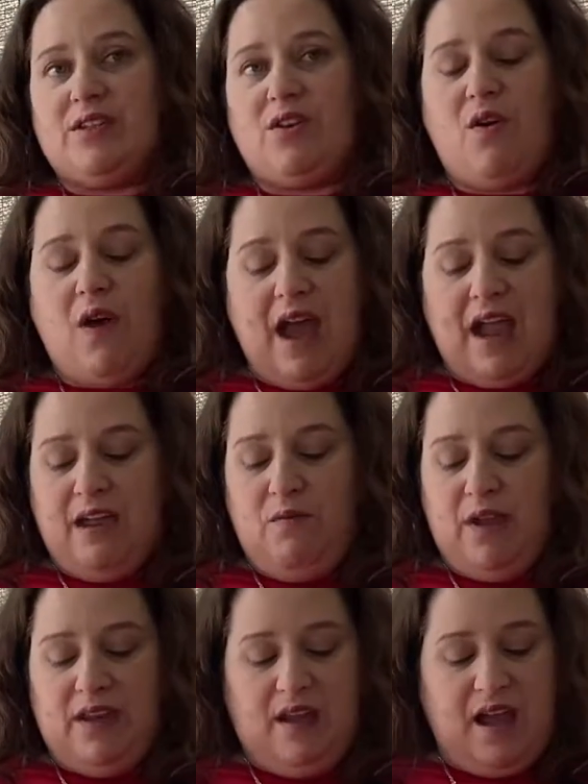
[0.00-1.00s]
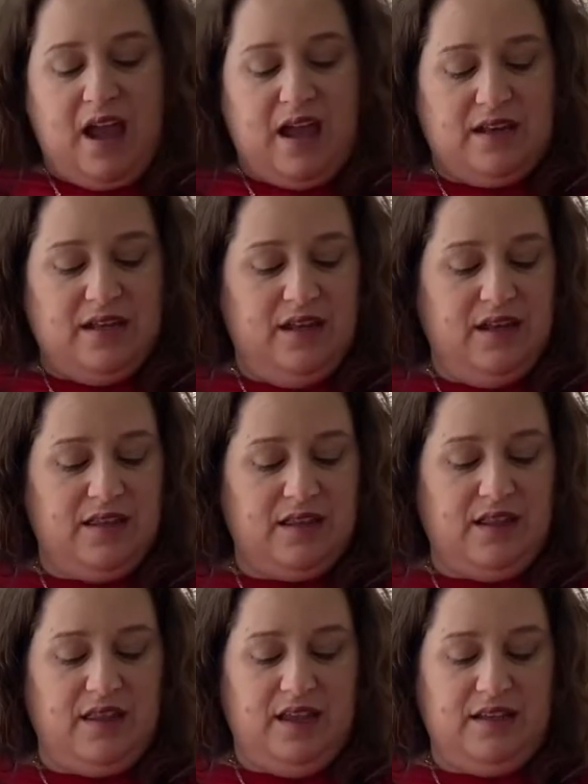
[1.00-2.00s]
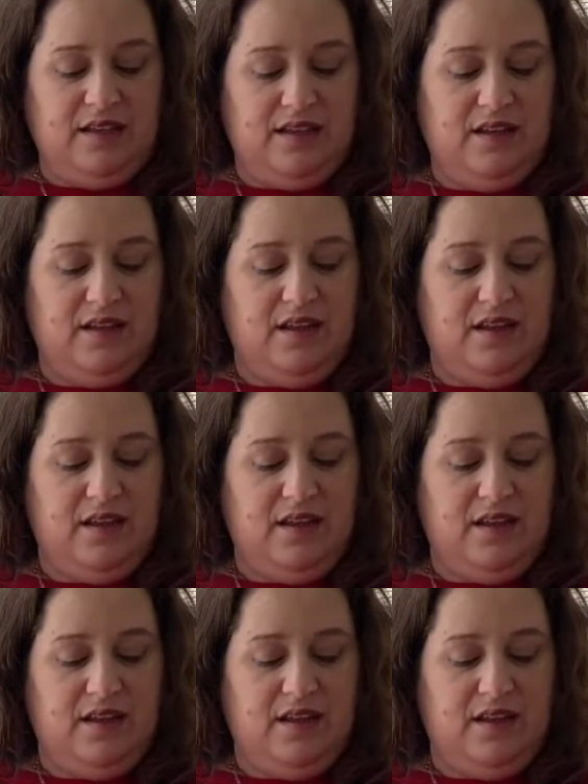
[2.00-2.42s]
So I went and got the Lindt